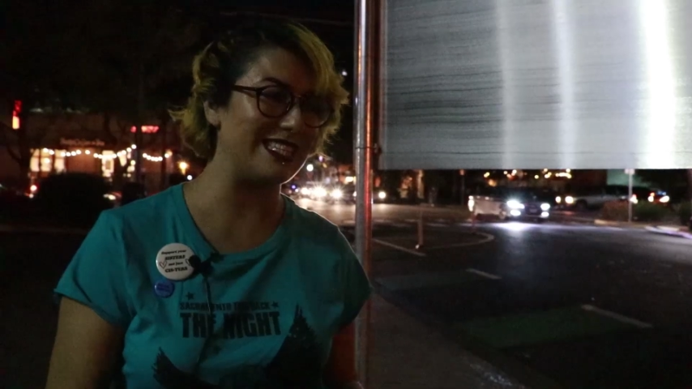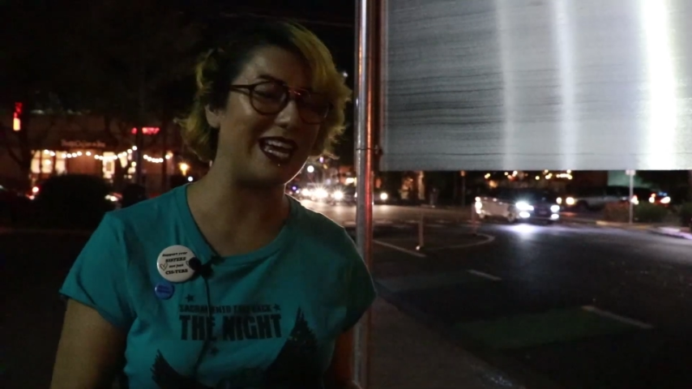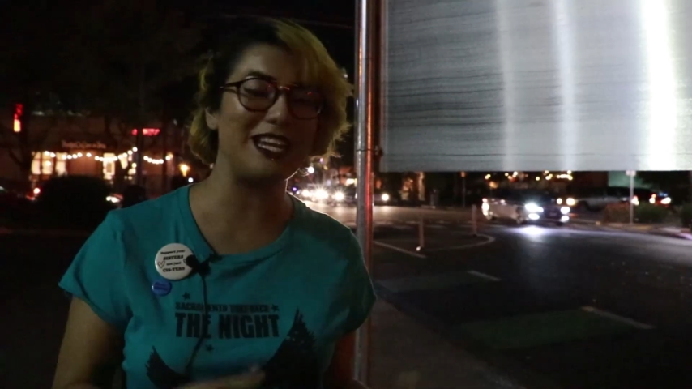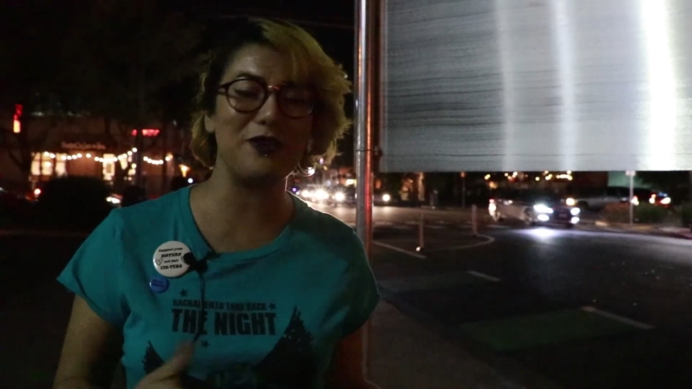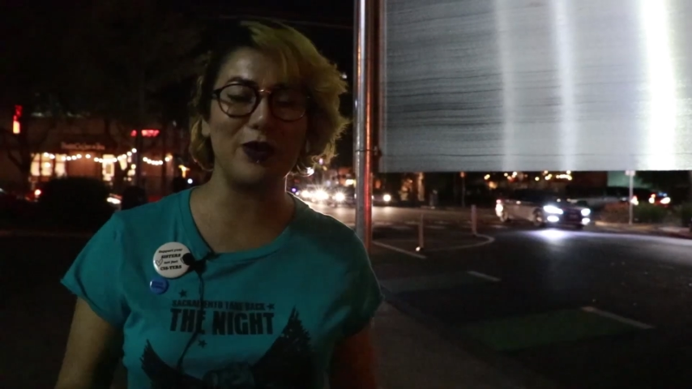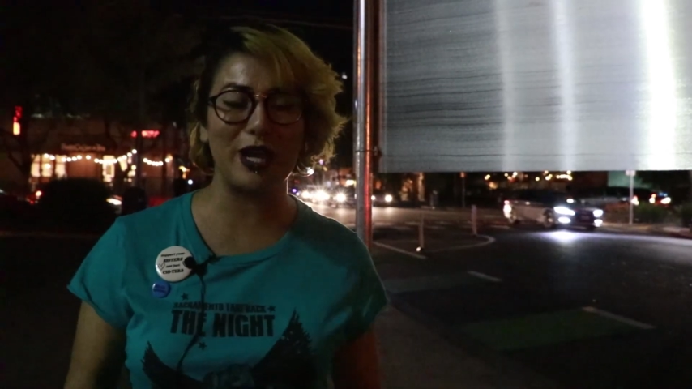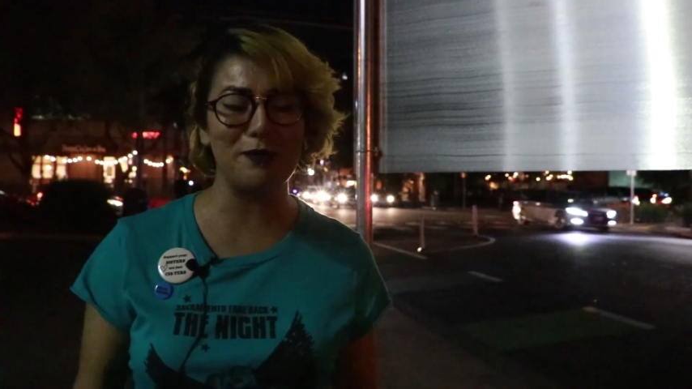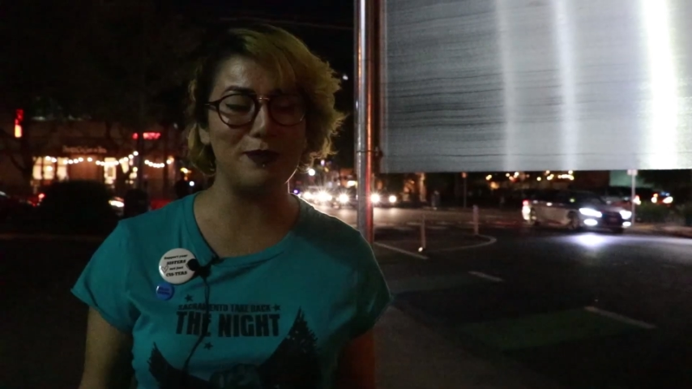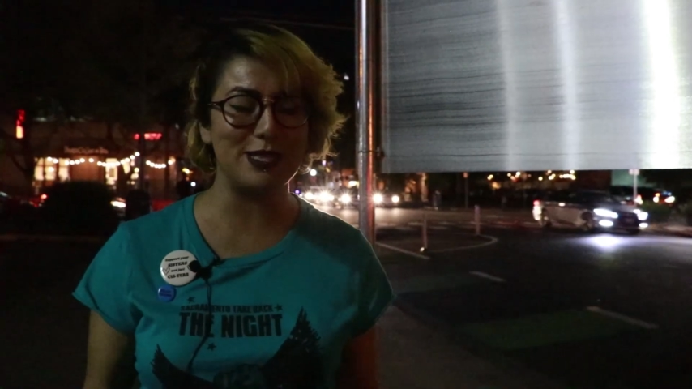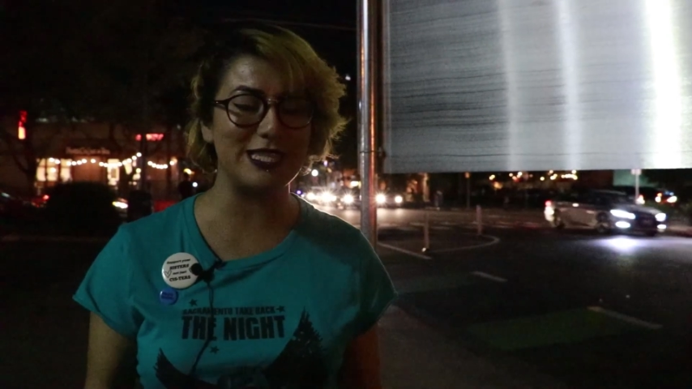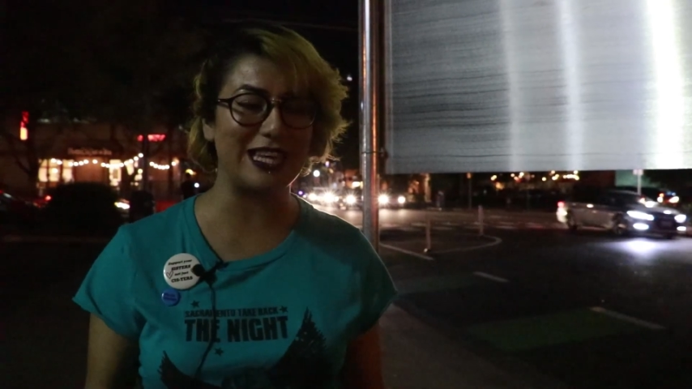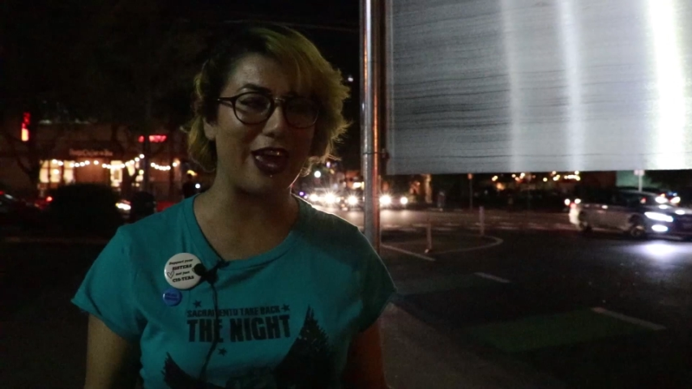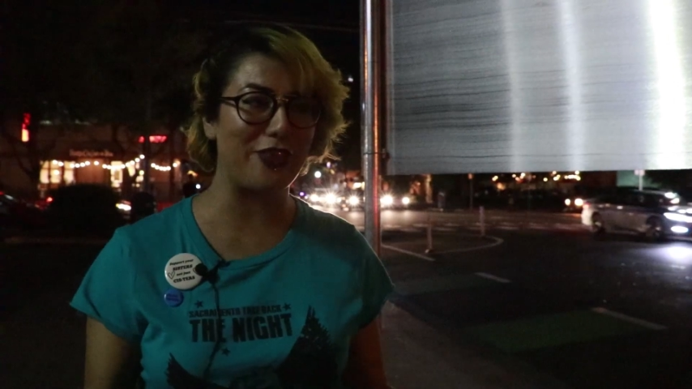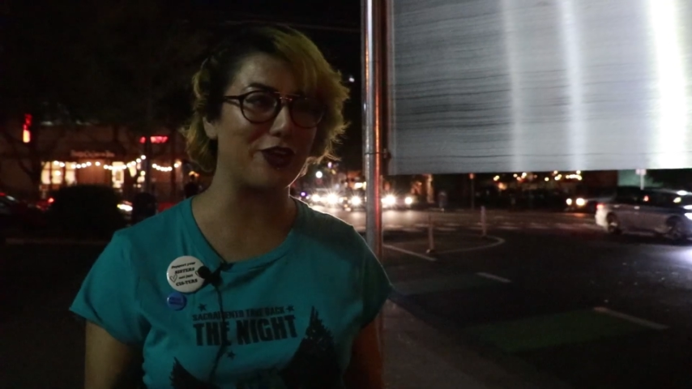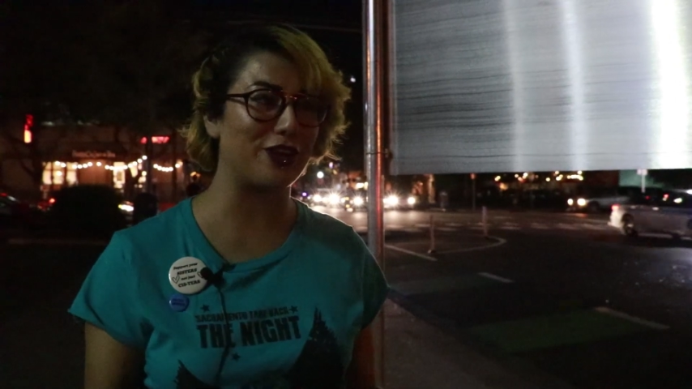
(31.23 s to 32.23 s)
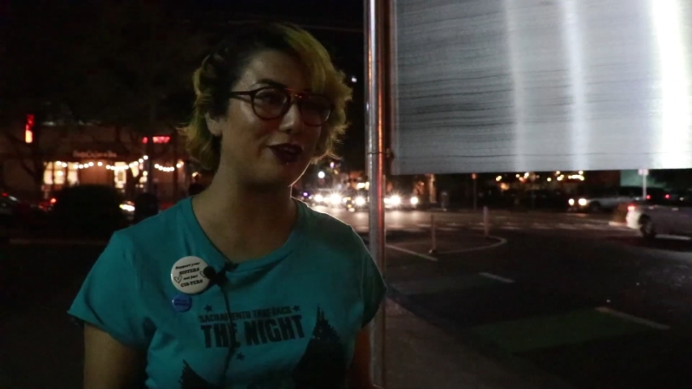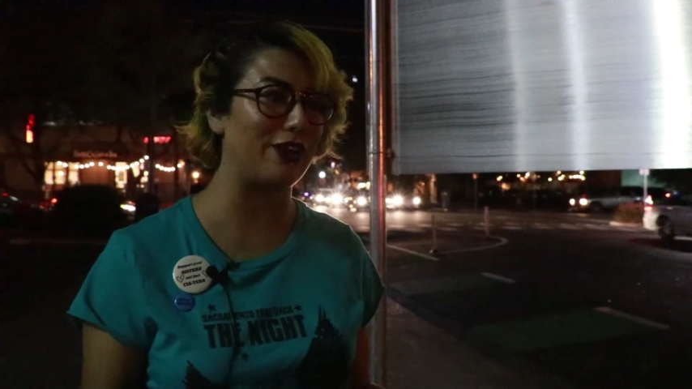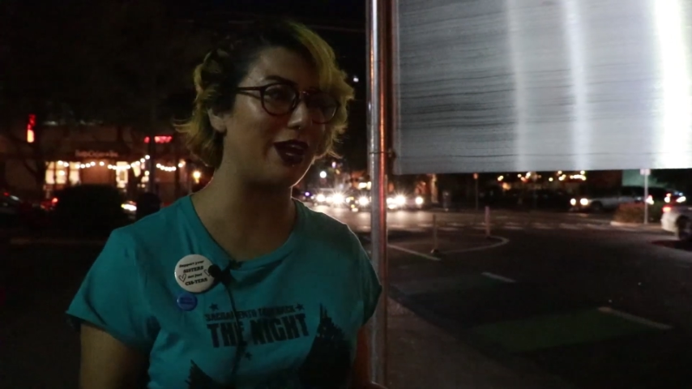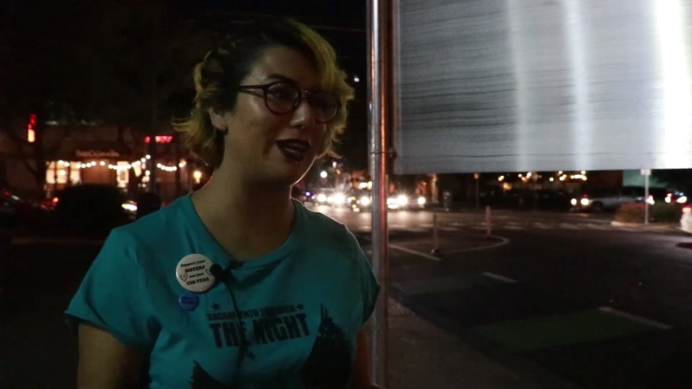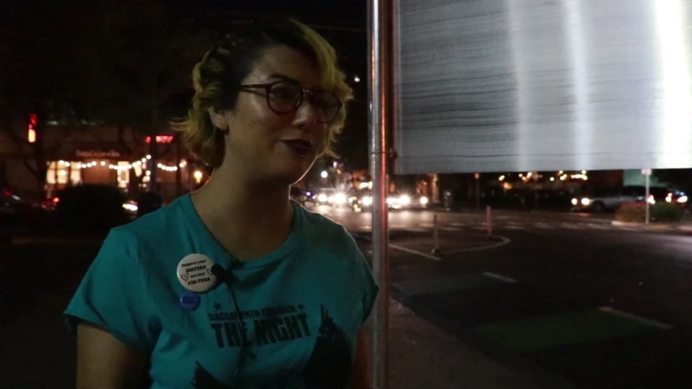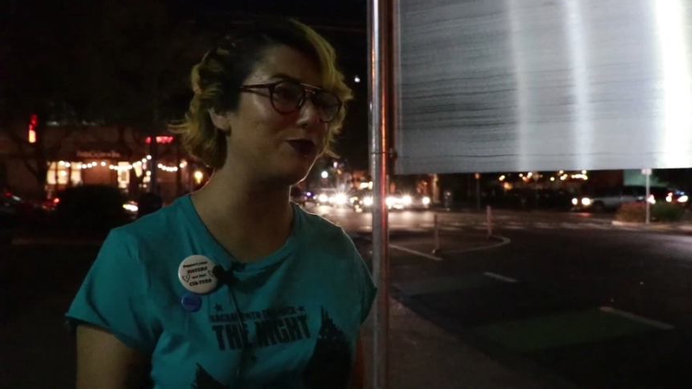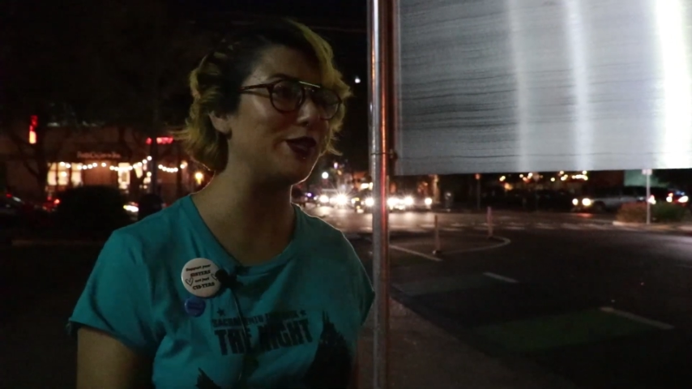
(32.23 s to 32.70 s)
anyone can put together
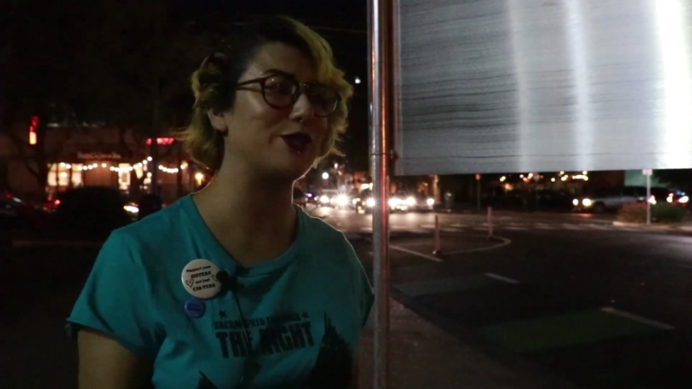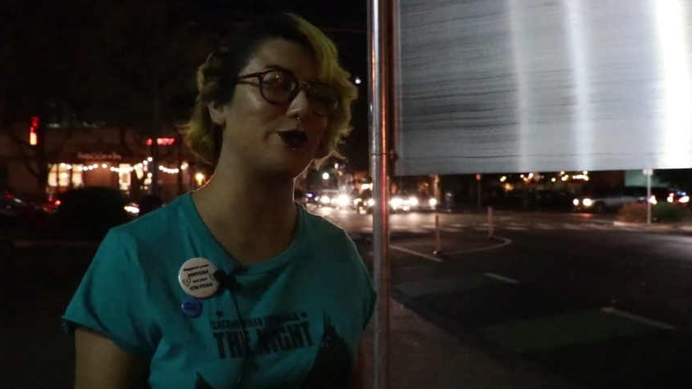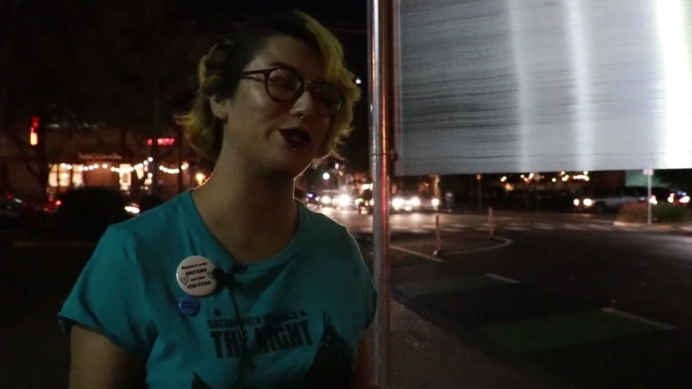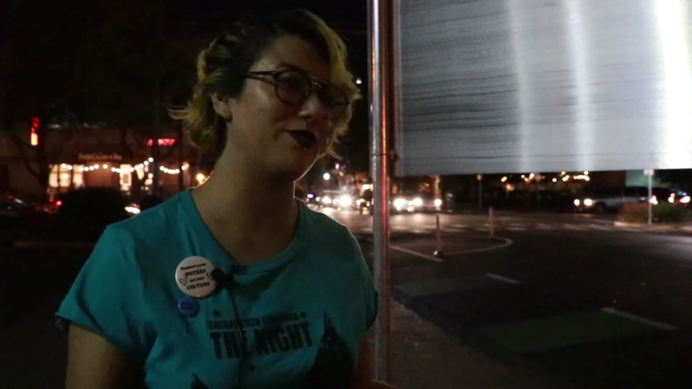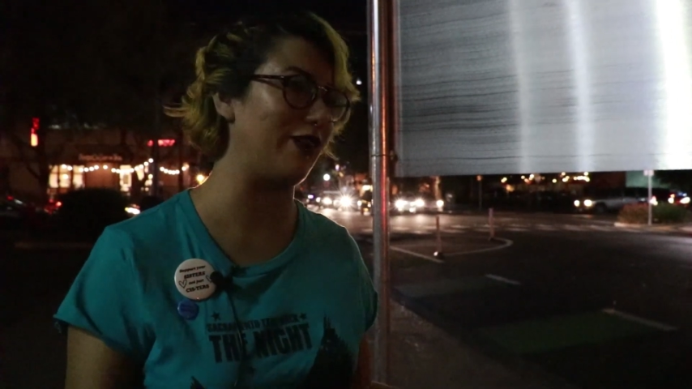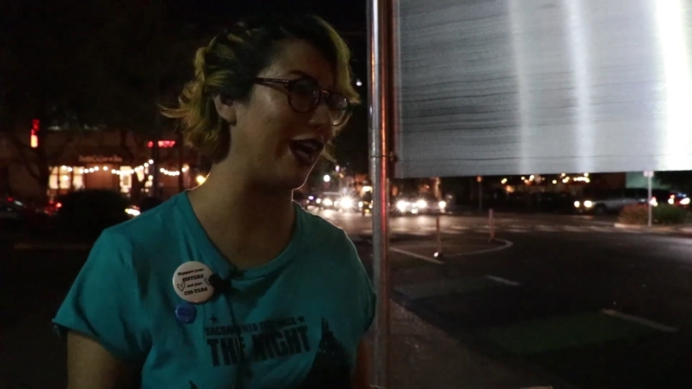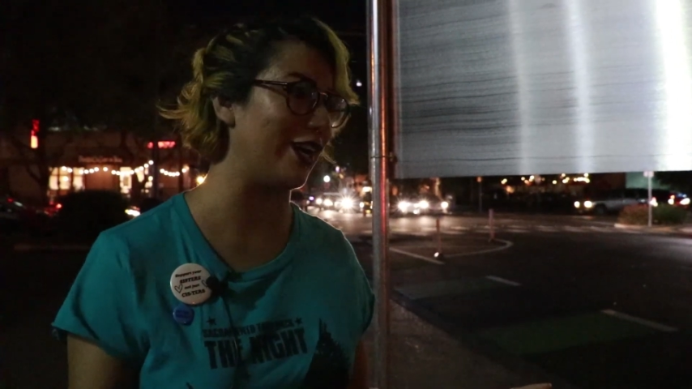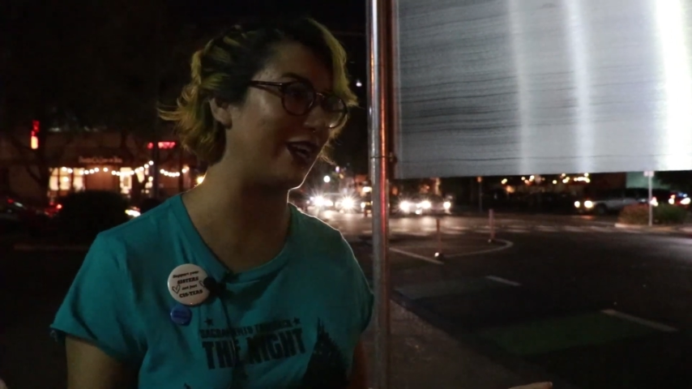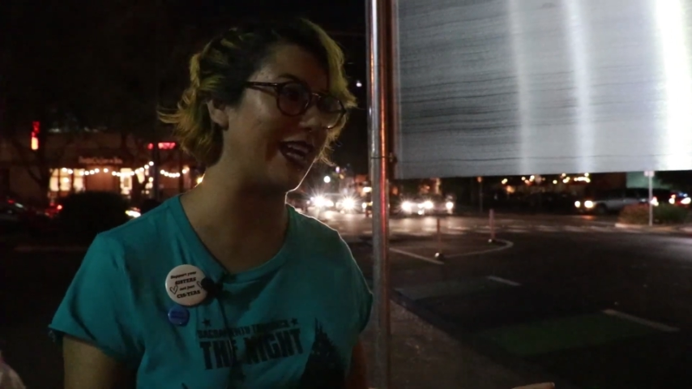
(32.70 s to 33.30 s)
a resource fair